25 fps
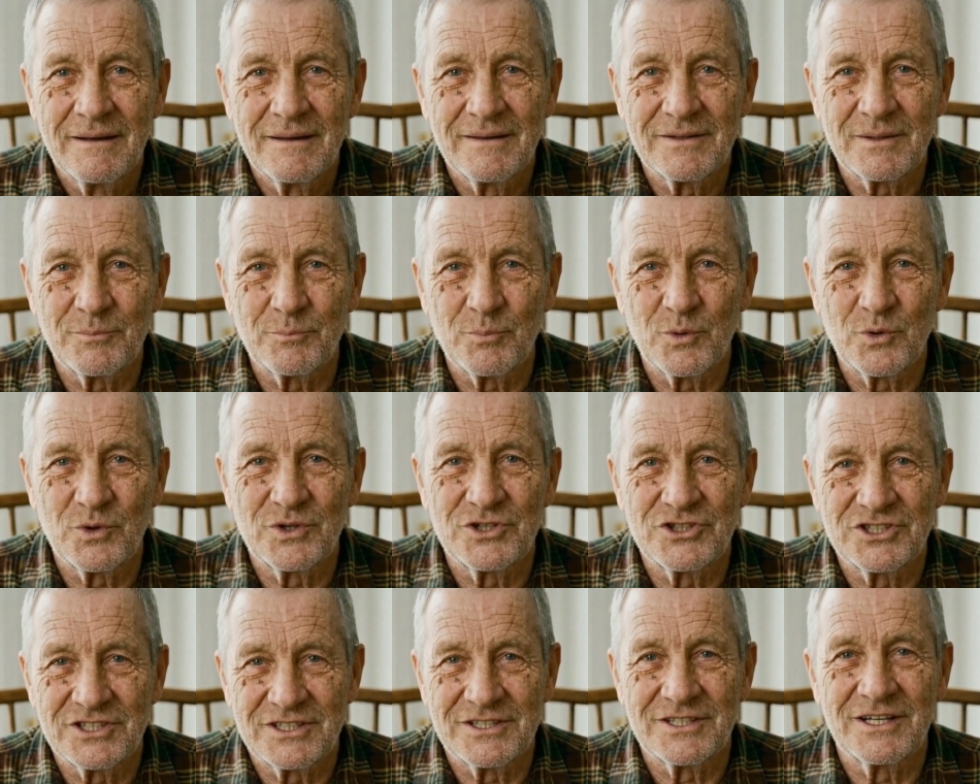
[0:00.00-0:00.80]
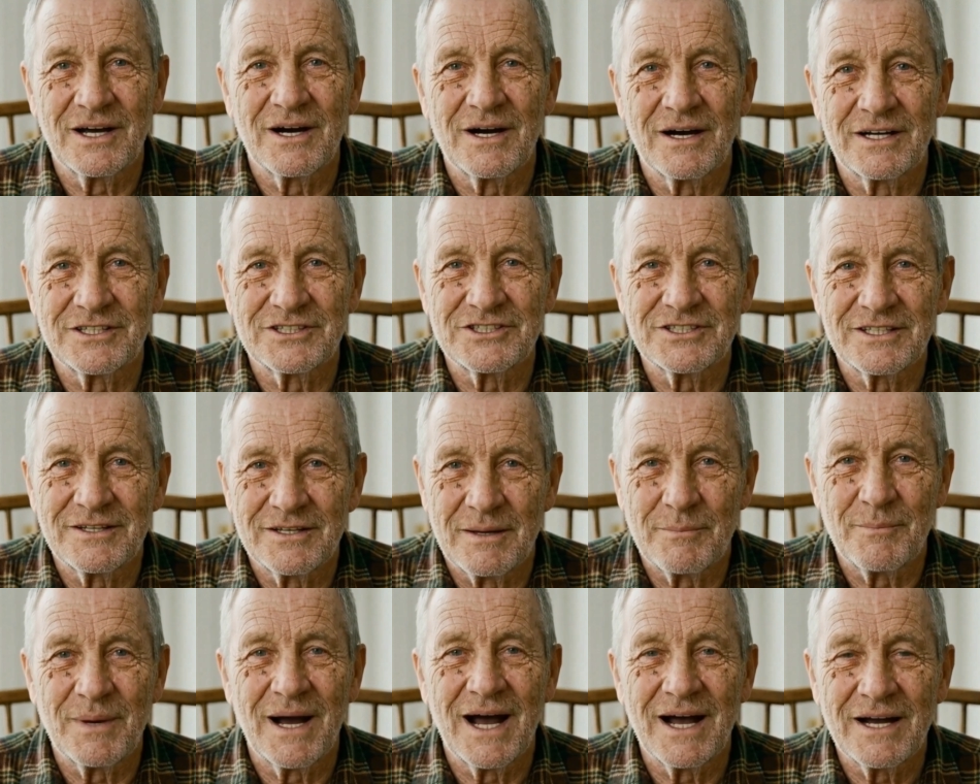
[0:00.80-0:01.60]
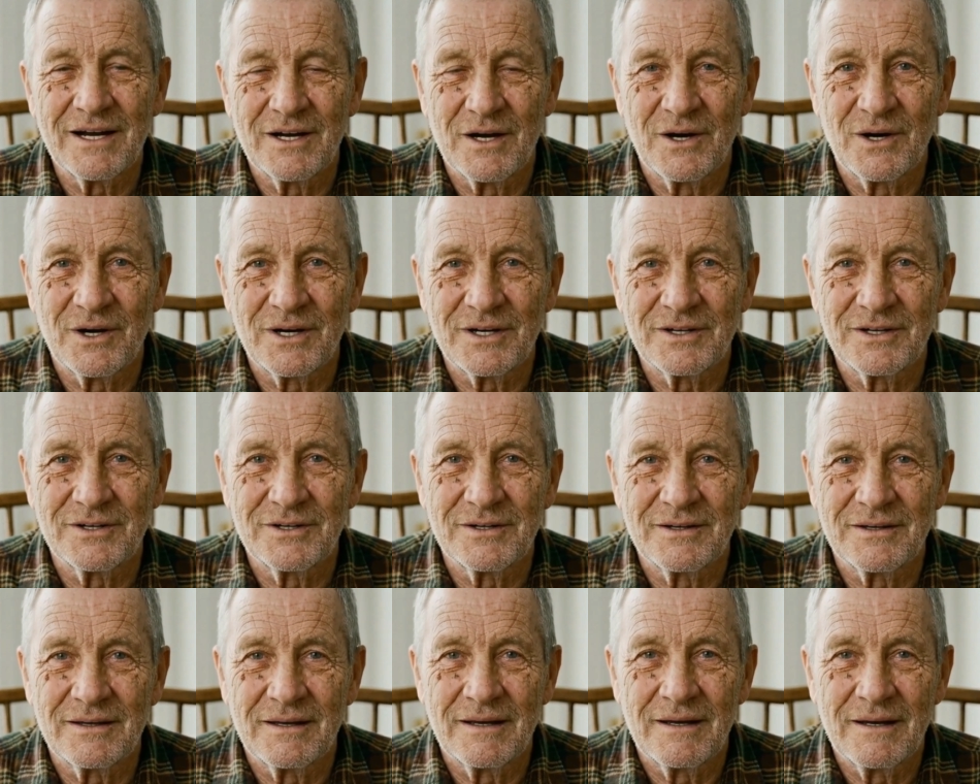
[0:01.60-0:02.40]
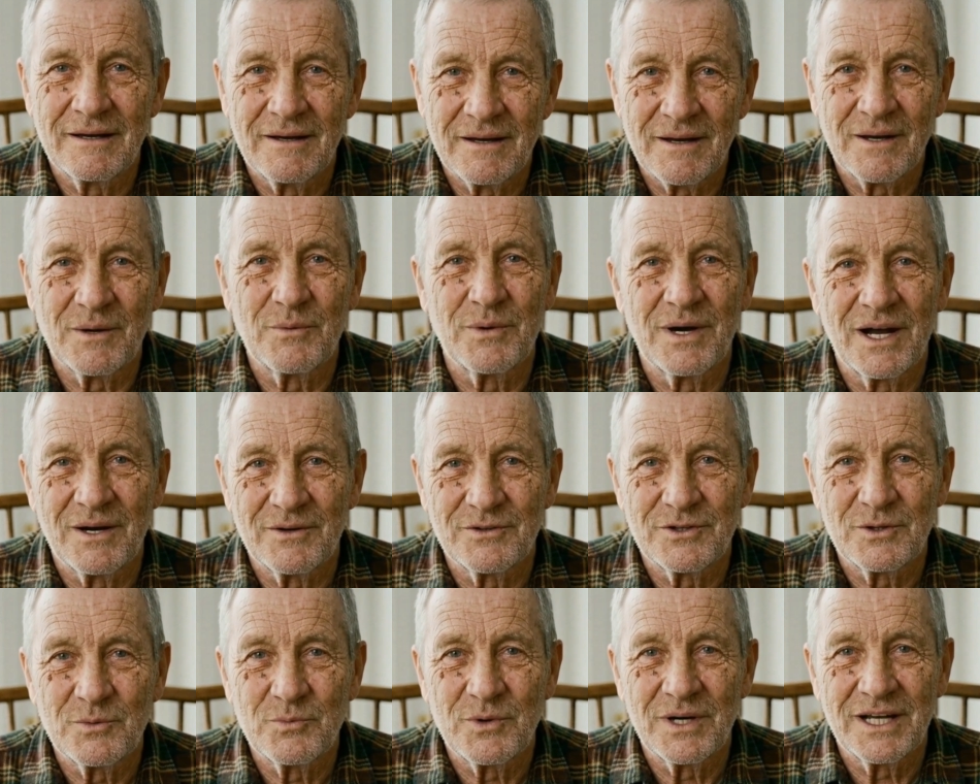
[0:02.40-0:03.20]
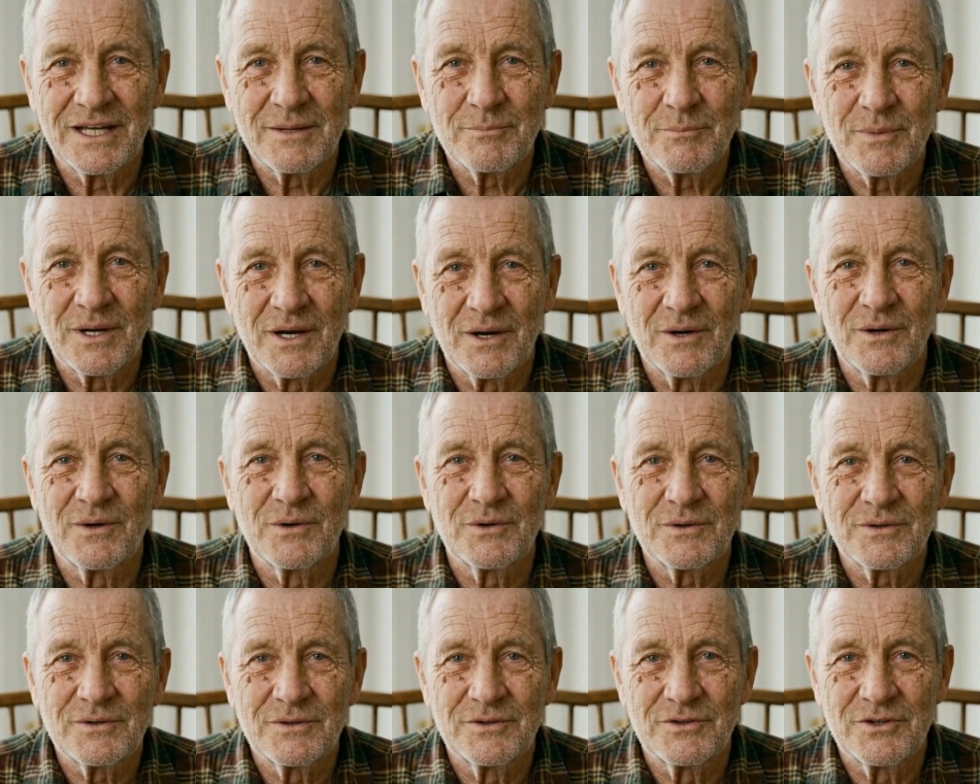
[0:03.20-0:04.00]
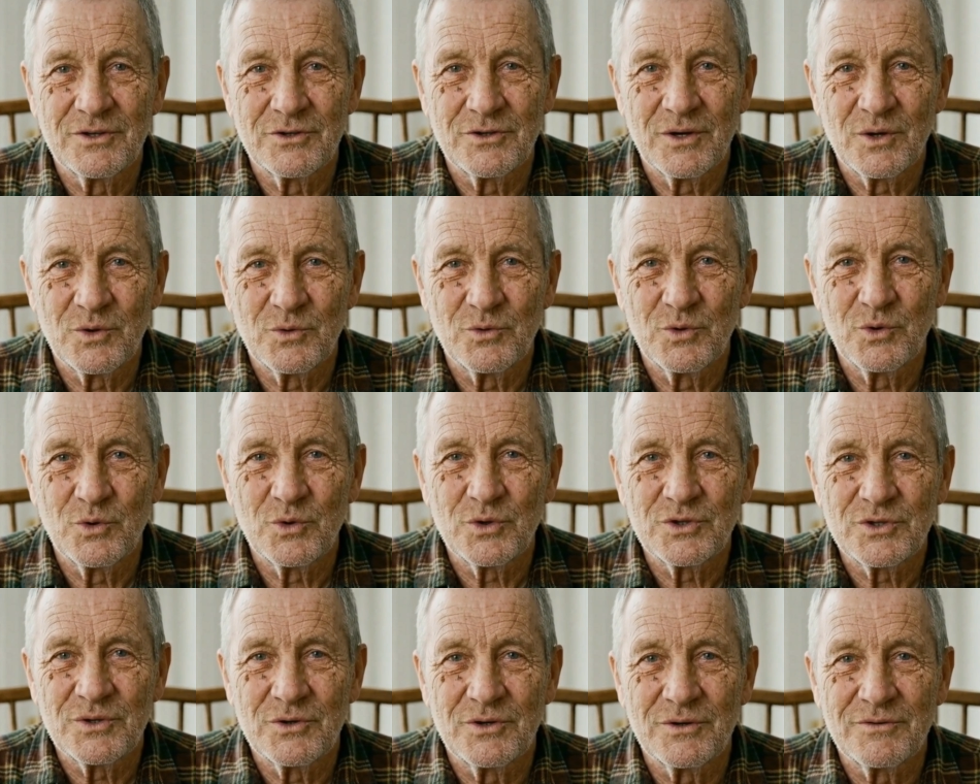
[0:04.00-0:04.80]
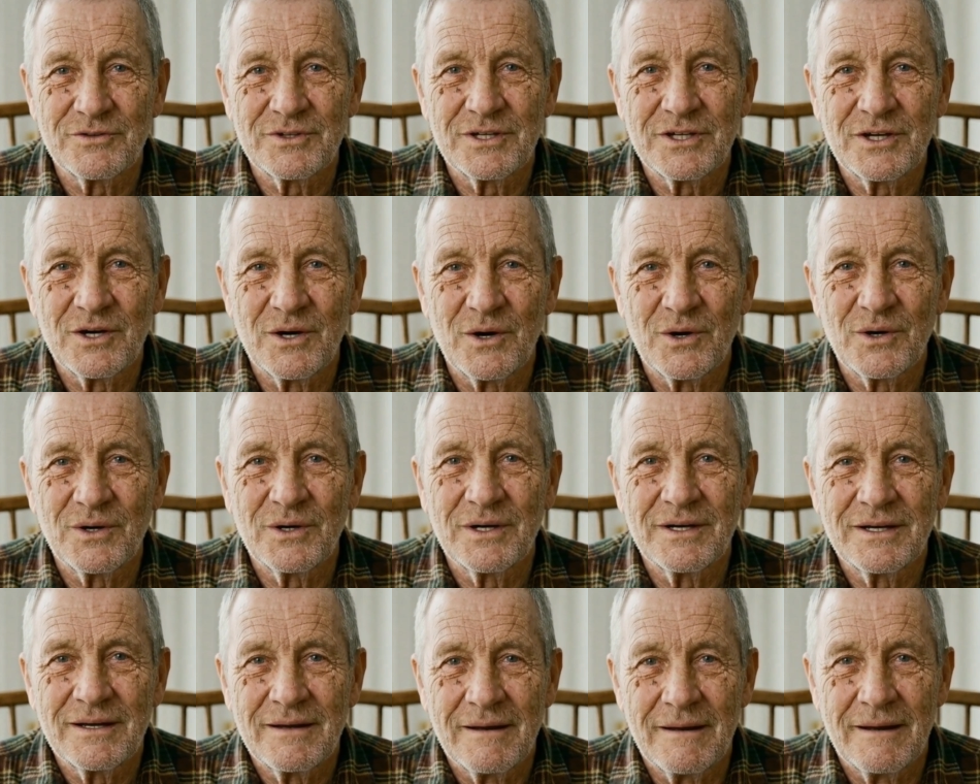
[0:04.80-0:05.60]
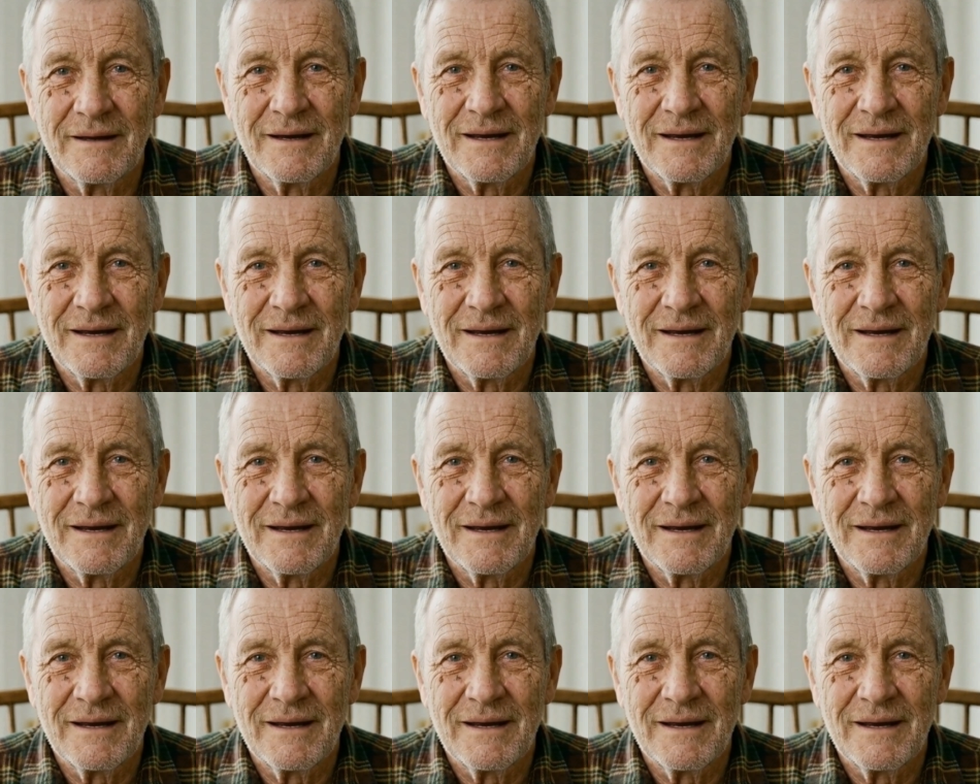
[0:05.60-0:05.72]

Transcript: The porch at dusk, the back garden, around the rain barrel, the low corner of the yard.